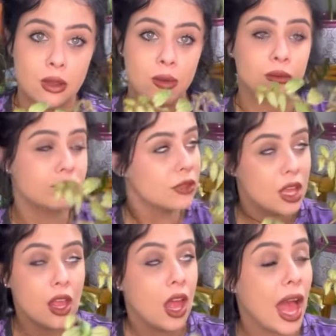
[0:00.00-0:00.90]
you,
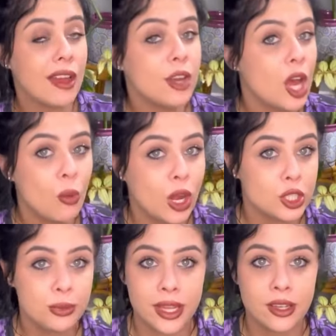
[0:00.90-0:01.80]
I've not
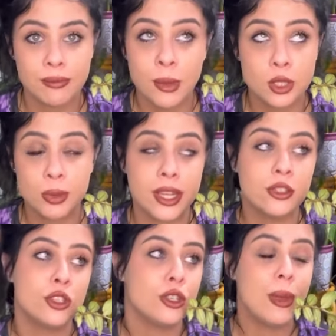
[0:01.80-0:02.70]
watched much
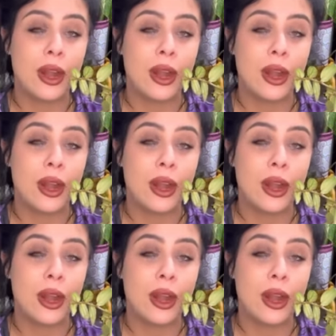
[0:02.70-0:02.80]
plant tube